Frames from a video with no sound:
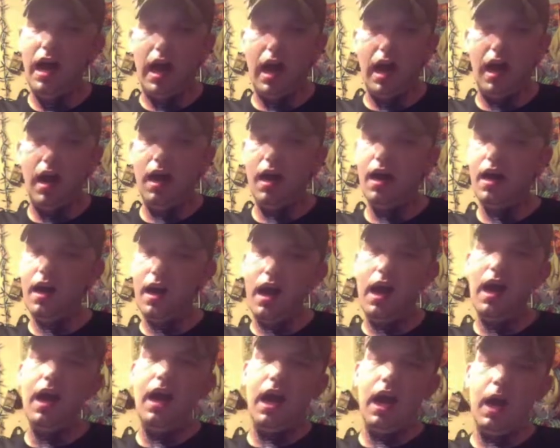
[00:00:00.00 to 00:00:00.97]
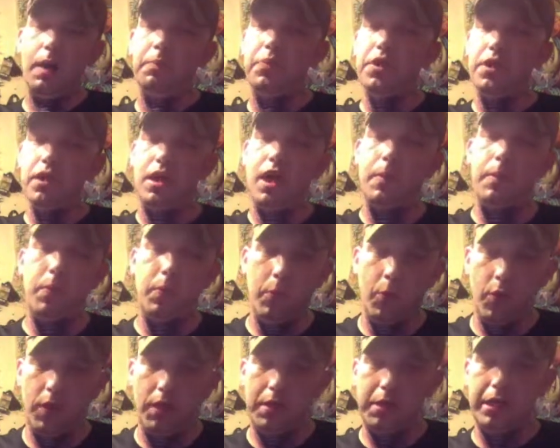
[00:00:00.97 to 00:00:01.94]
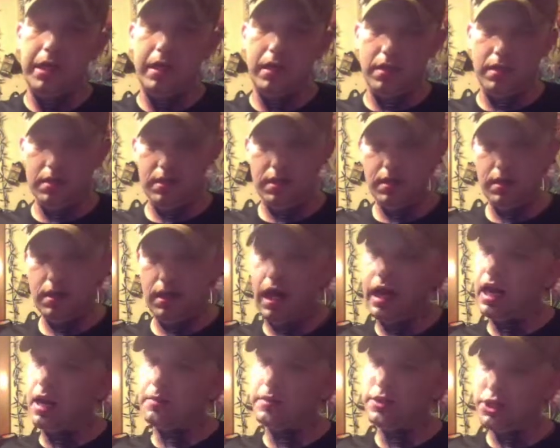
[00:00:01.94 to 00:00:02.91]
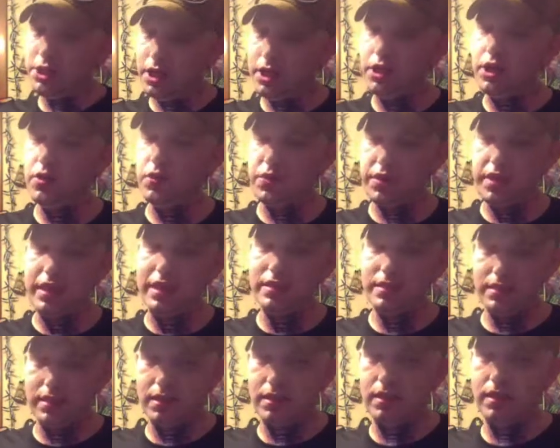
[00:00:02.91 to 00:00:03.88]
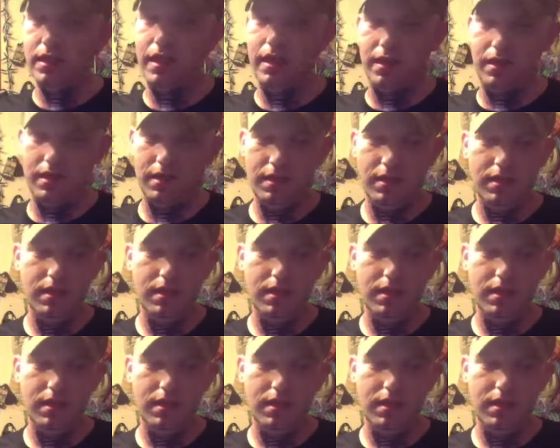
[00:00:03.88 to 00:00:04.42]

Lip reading: I'll put a couple more in you, and I'm sure you'll reconsider then.